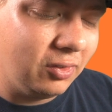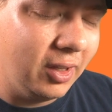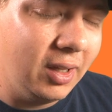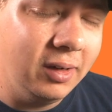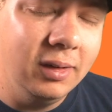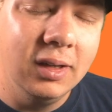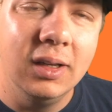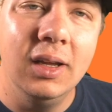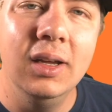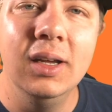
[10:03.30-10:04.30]
said,
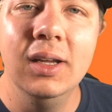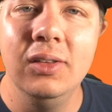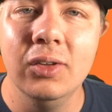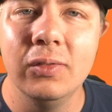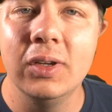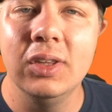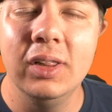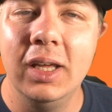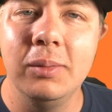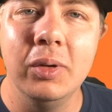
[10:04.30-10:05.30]
uh, don't forget the
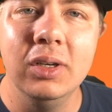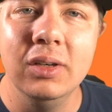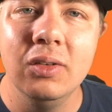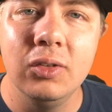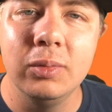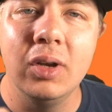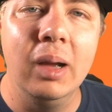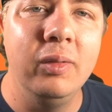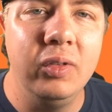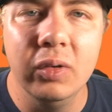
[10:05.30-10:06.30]
like button,
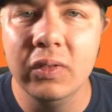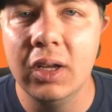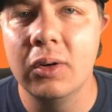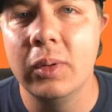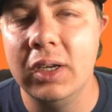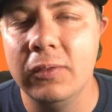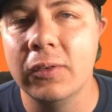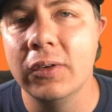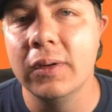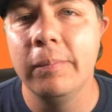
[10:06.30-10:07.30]
subscribe if you have not already
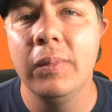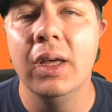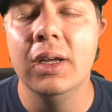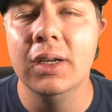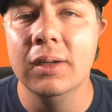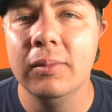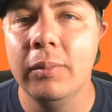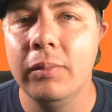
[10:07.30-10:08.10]
for uh,